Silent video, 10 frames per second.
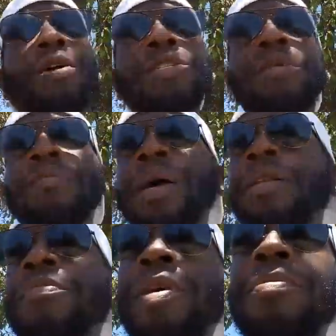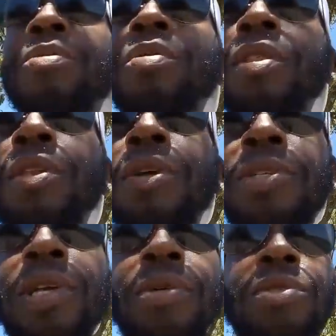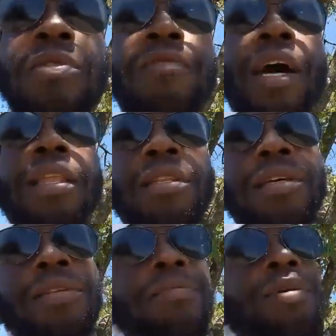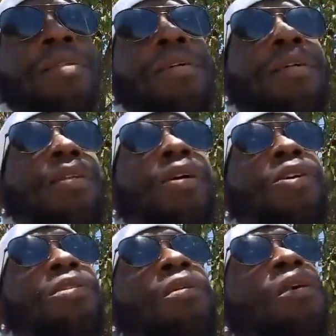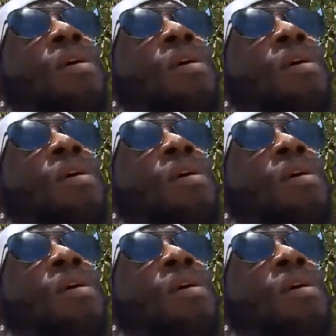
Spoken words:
large amount of people within their circle to validate them. They need a large